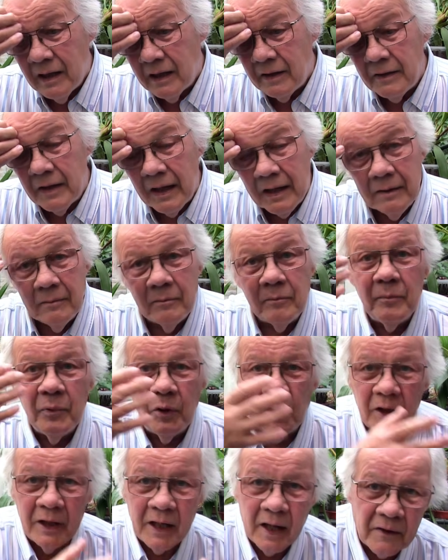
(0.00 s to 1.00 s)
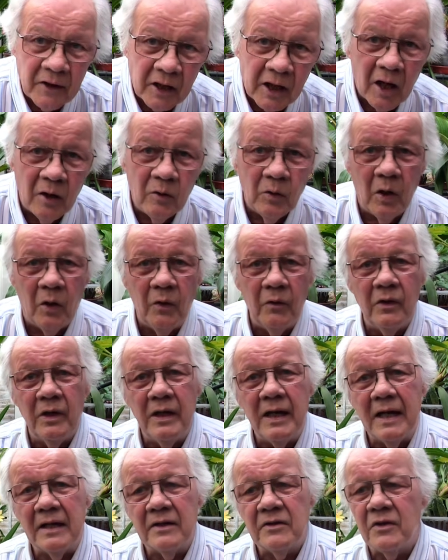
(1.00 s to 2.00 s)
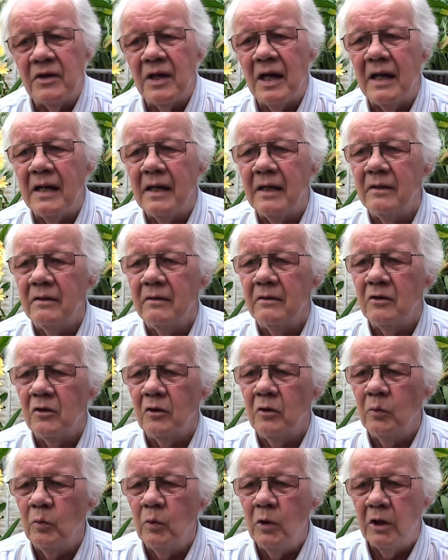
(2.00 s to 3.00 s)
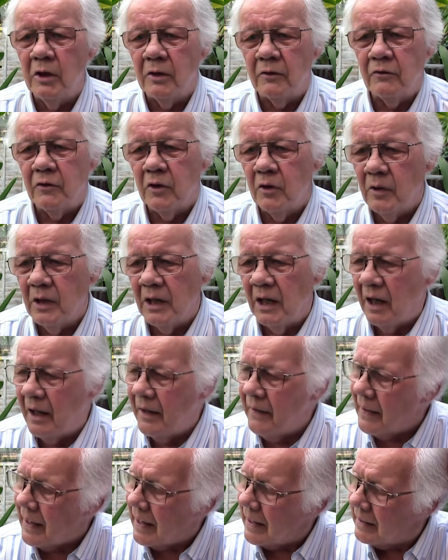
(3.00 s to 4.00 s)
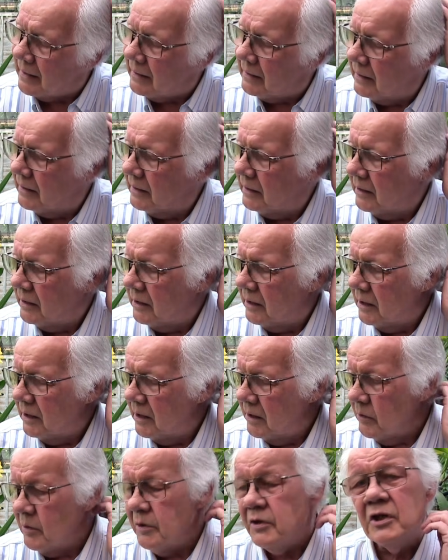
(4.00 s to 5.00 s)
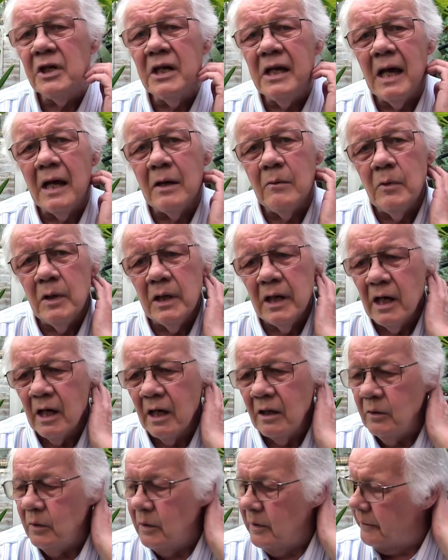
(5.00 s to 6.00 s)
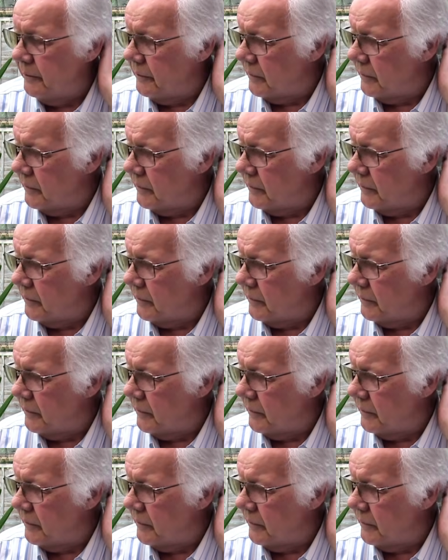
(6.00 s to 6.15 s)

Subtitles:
and then put another coat on the next day and sort of work through it like that. We'll see how we go.